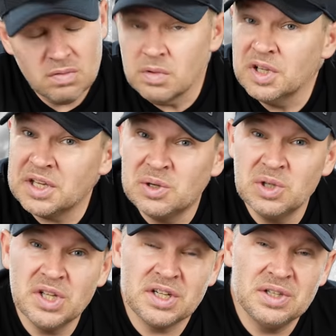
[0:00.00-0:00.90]
really
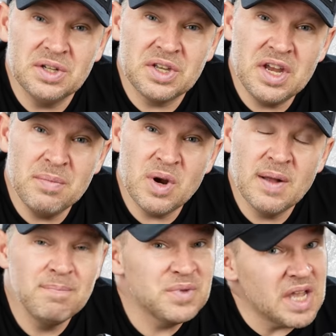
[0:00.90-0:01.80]
cool looking little camera,
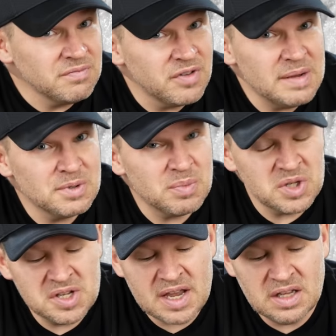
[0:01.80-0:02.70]
10 frames per
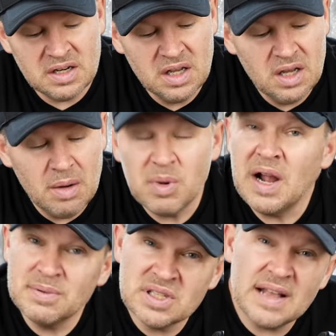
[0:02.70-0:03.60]
second.
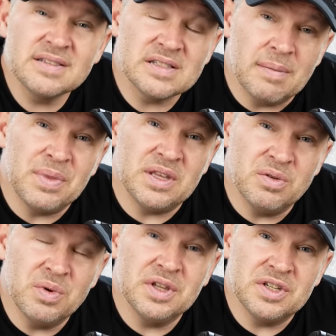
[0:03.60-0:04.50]
Perhaps that's something
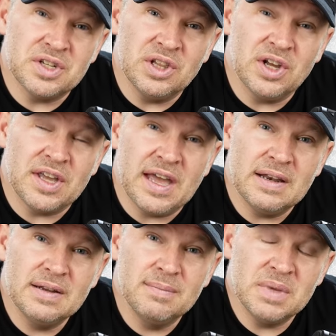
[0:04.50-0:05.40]
you really should look
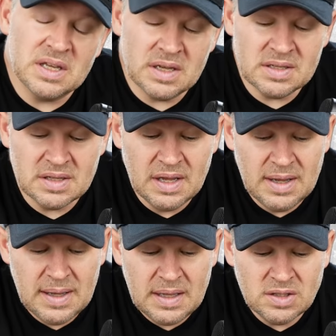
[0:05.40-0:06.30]
at, because
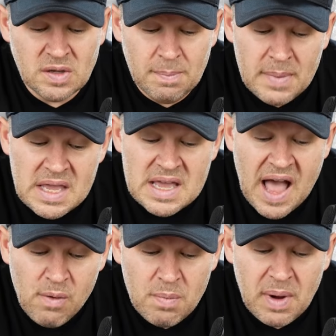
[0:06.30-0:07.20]
to me,
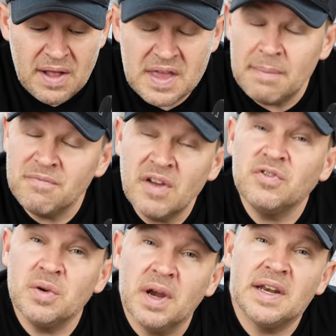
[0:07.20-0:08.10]
I would buy the
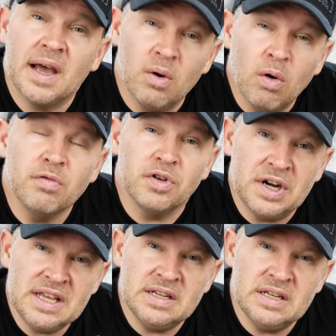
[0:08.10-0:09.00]
M50 right now over
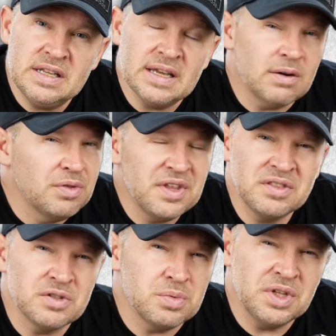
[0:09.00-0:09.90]
an 80D. I don't
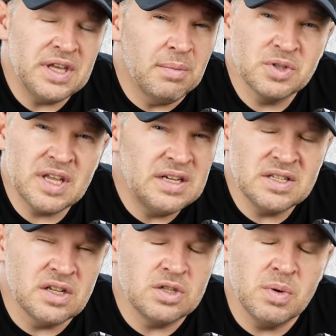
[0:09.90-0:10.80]
think there's really almost any
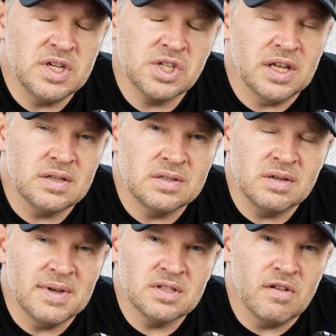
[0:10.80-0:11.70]
situation I could
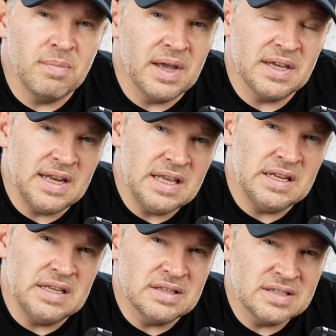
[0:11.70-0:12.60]
see myself buying an
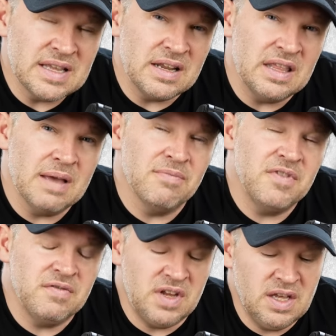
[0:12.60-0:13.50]
80D instead of the
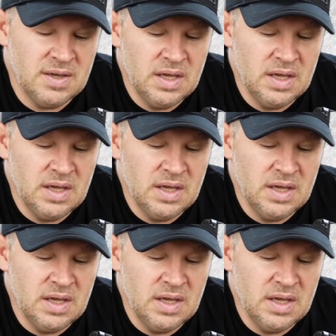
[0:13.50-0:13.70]
M50.